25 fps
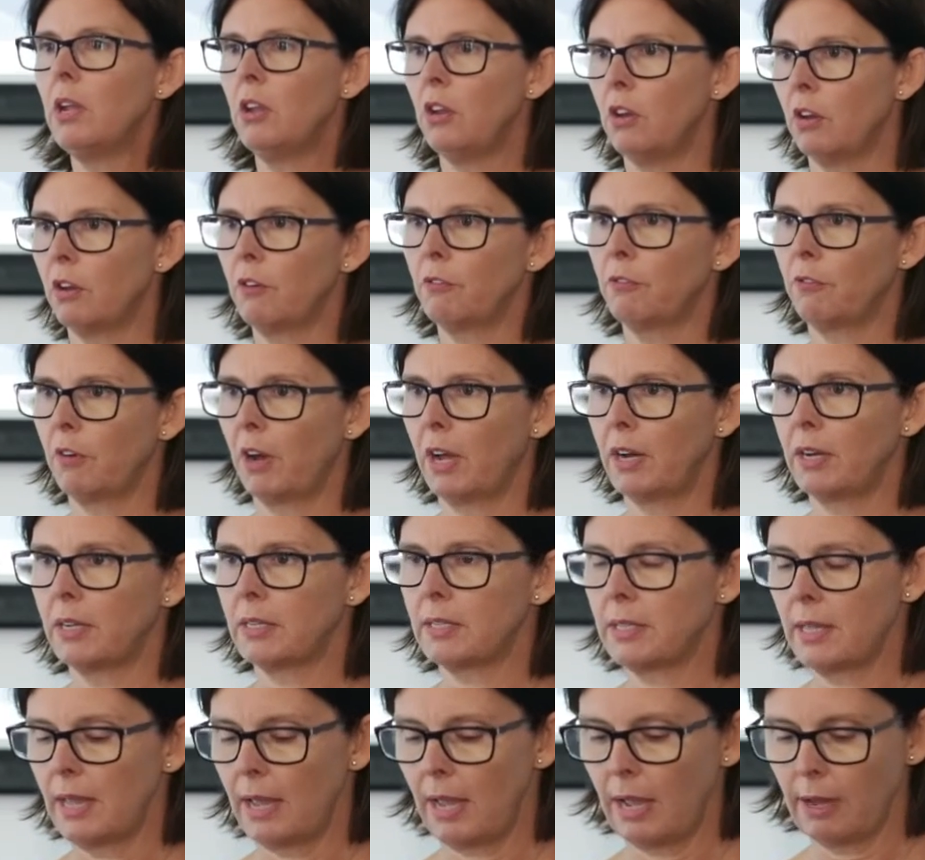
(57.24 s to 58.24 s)
you can find
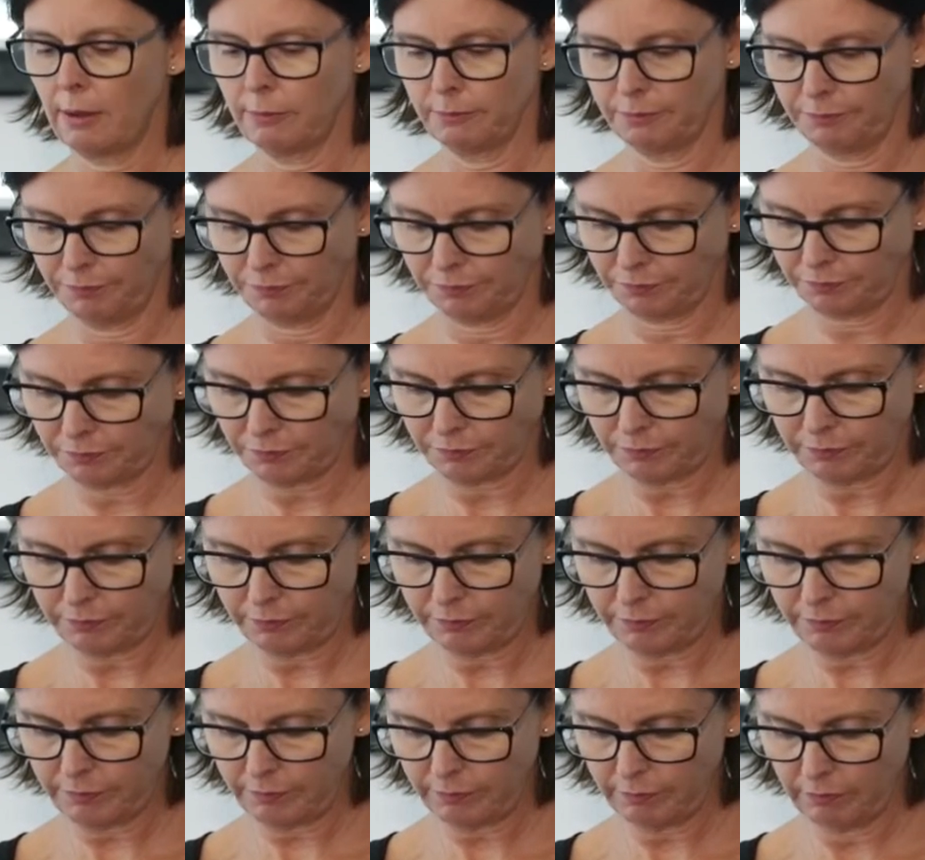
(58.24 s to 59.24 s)
us there.
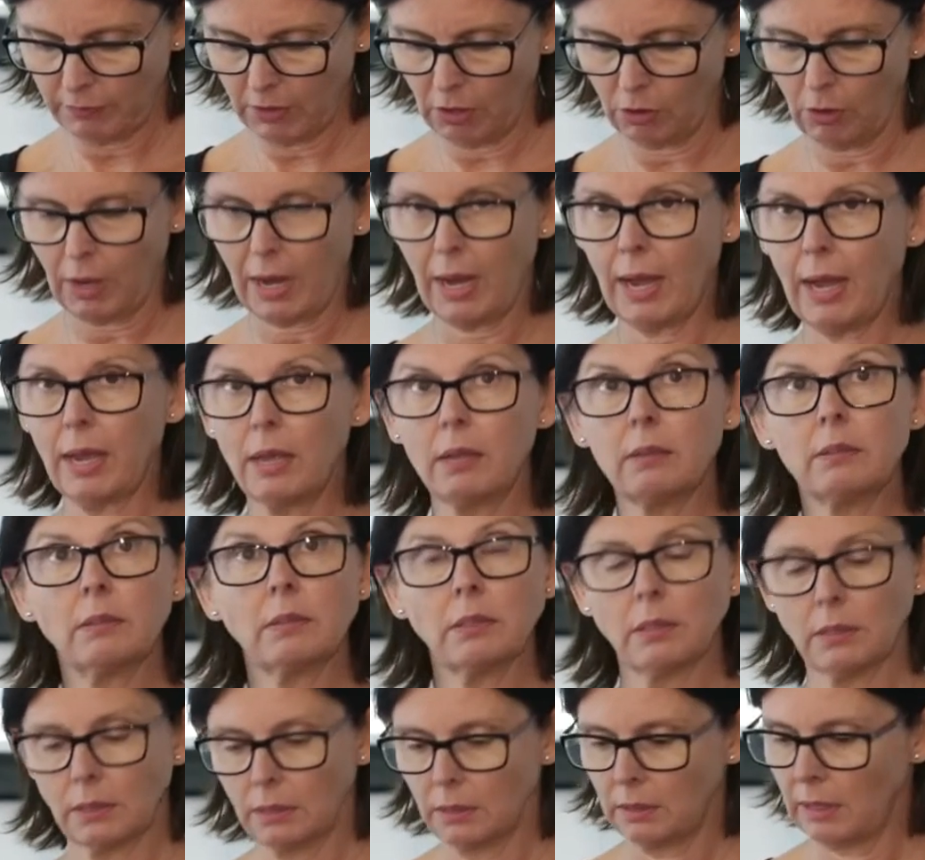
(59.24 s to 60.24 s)
Okay,
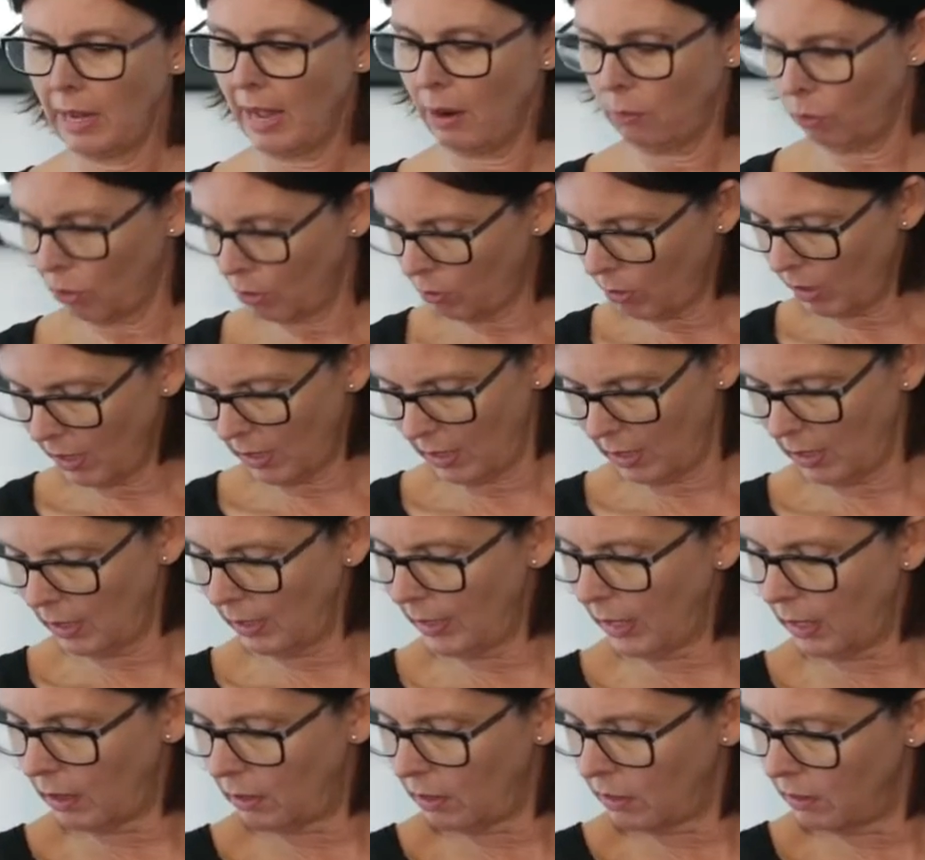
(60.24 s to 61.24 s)
what do I
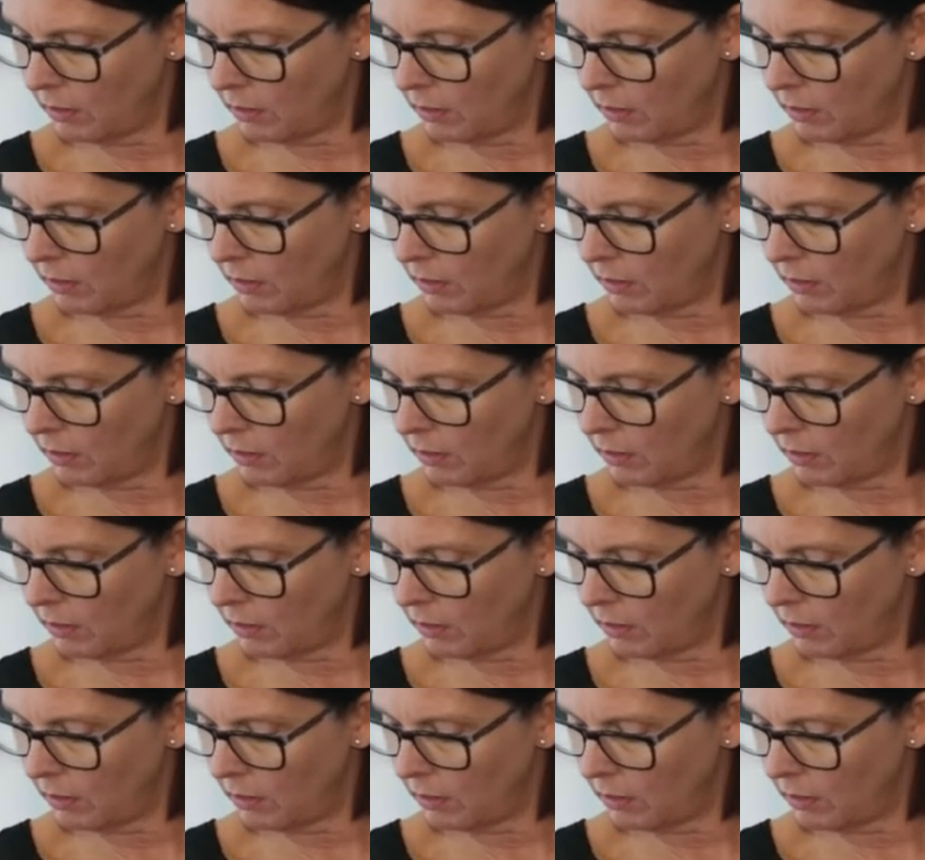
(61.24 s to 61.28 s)
click?